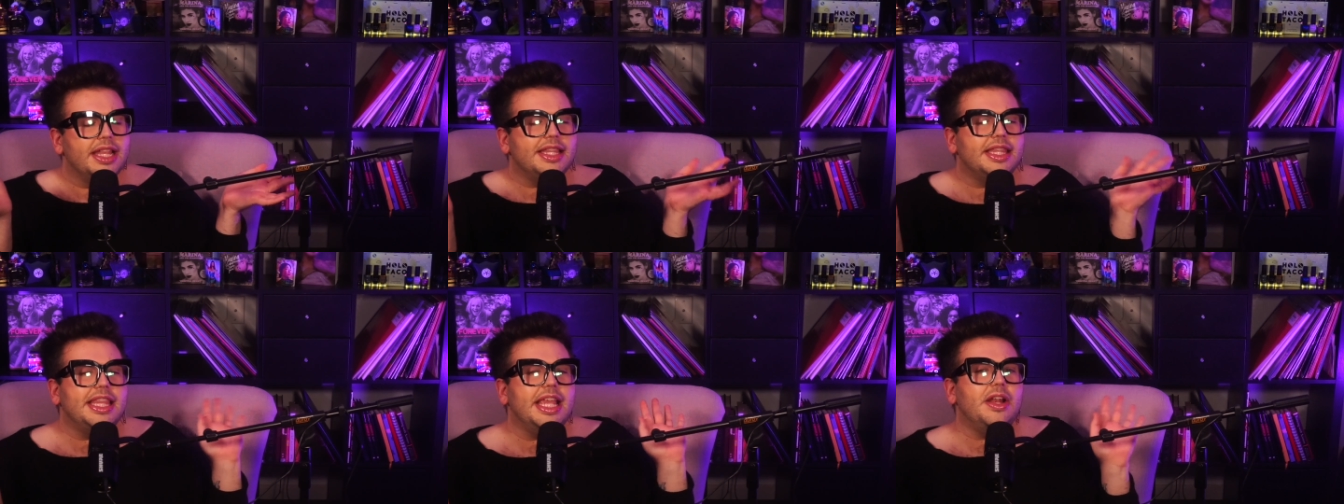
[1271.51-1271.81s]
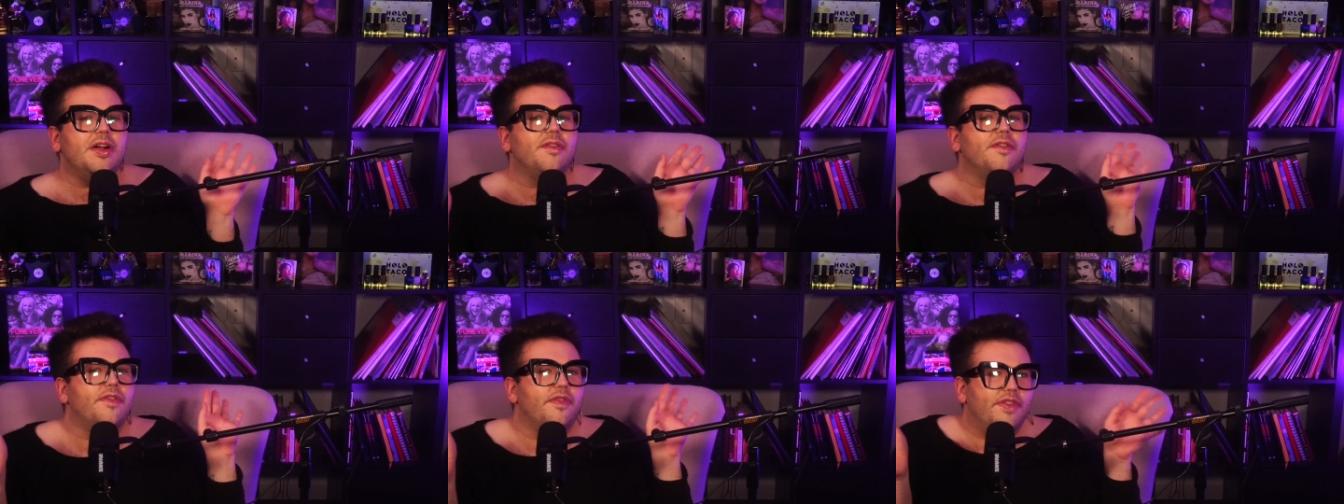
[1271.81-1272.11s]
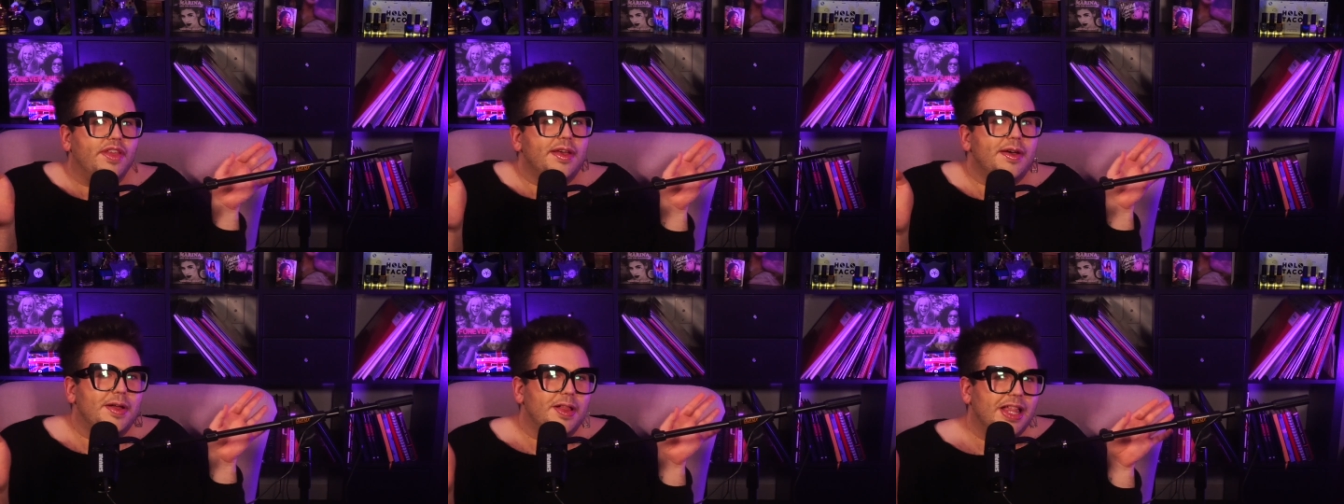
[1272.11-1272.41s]
they don't
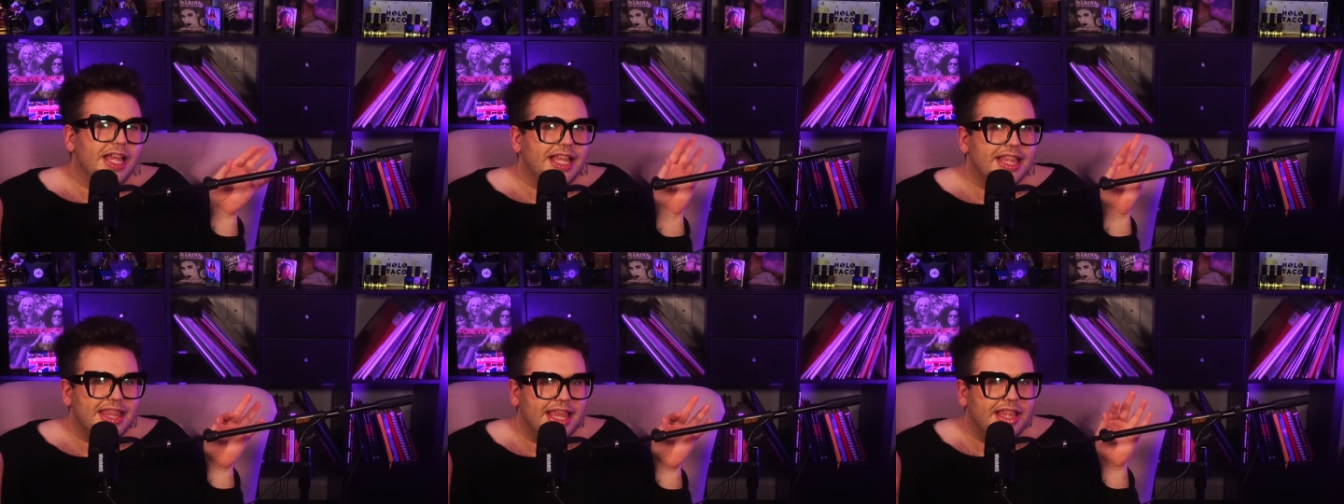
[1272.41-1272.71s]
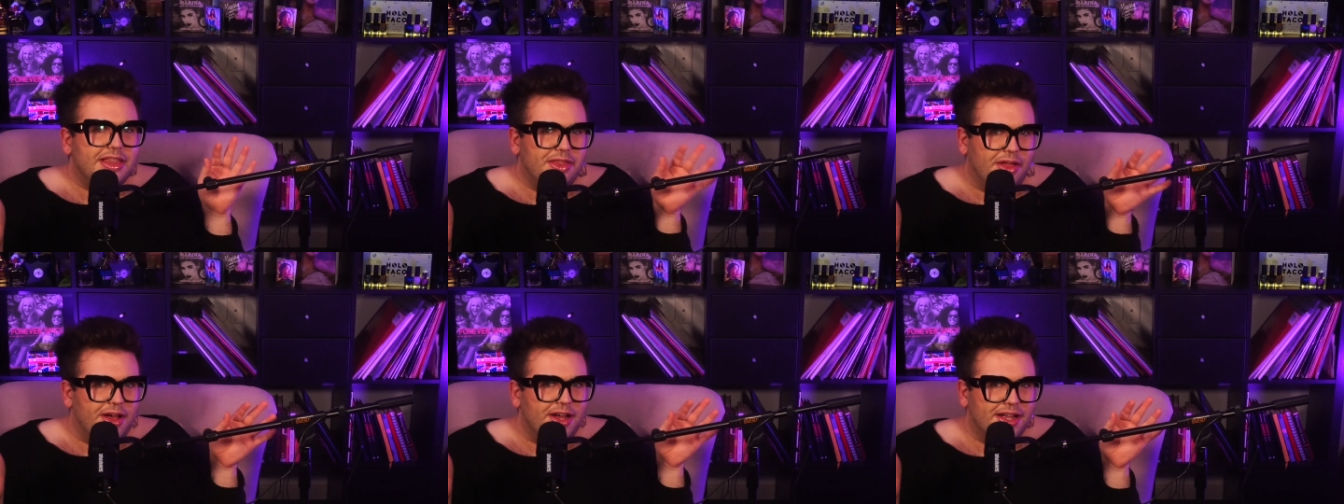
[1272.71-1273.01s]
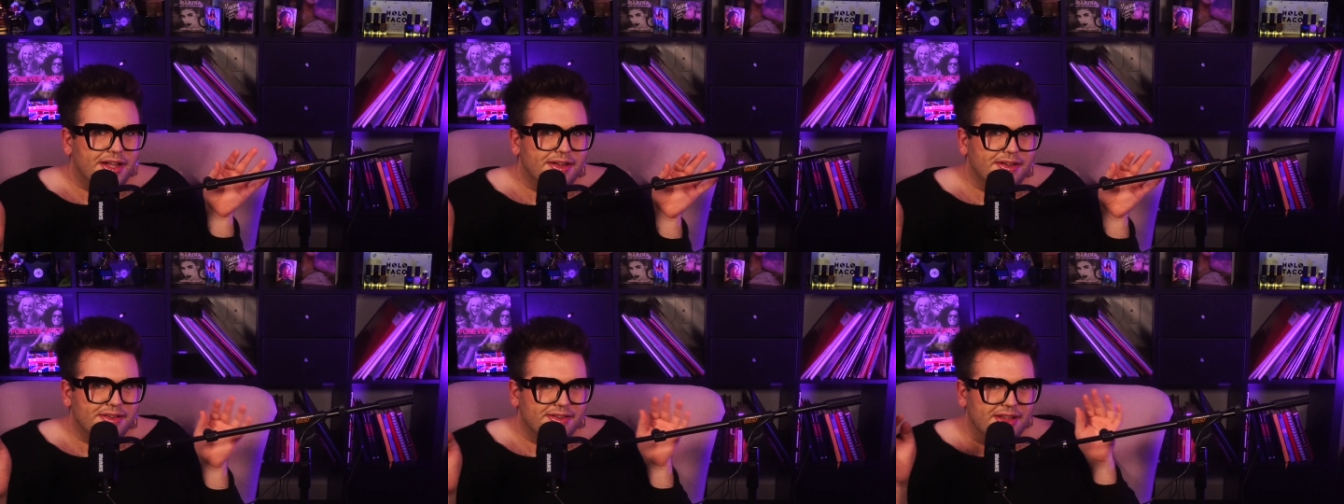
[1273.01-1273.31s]
feel like they
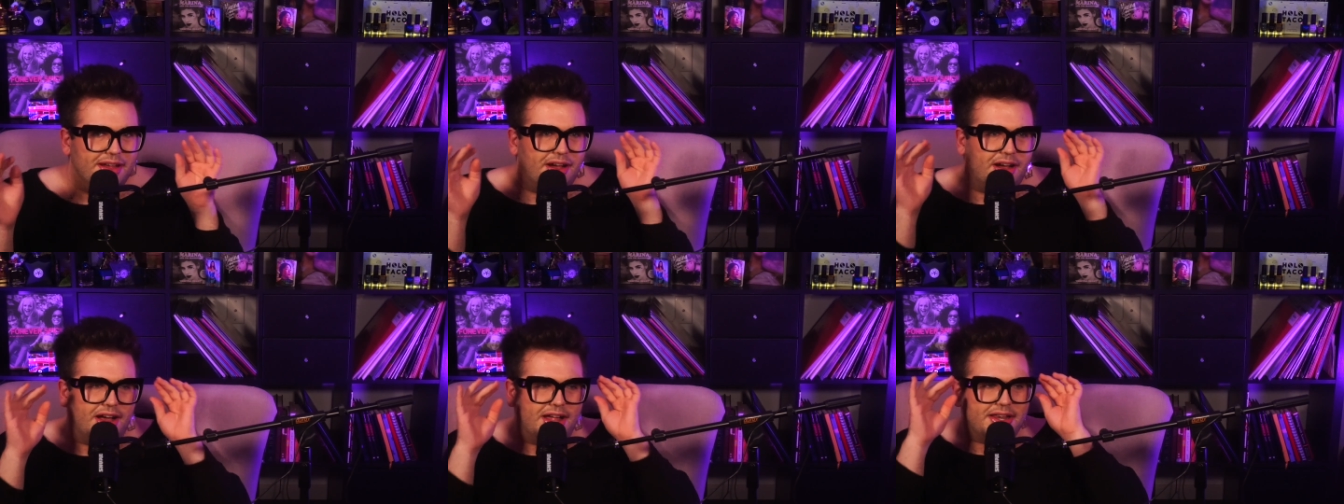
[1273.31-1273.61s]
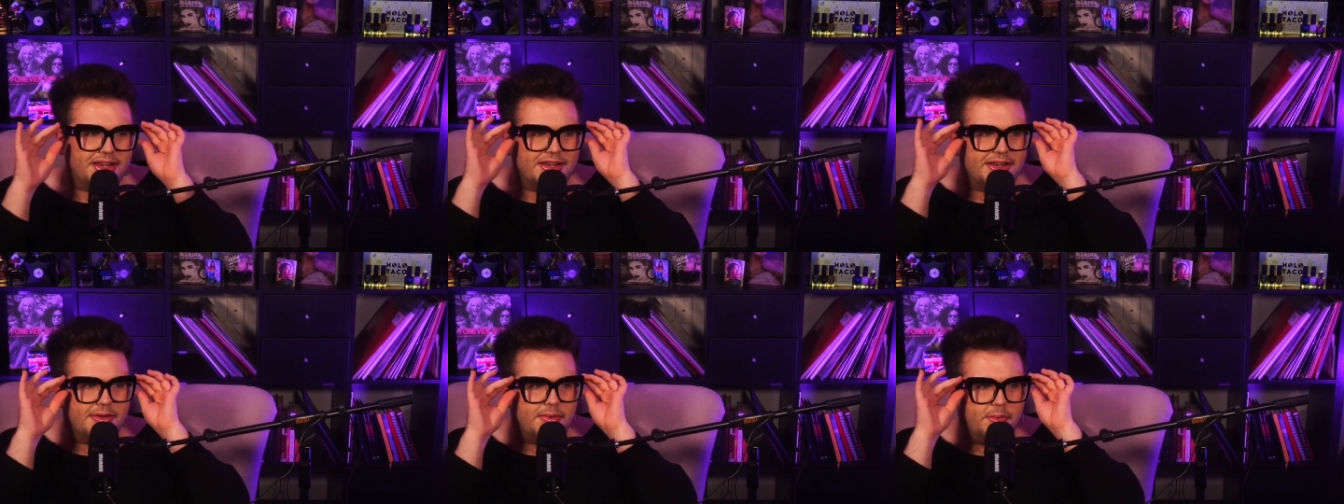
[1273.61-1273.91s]
look on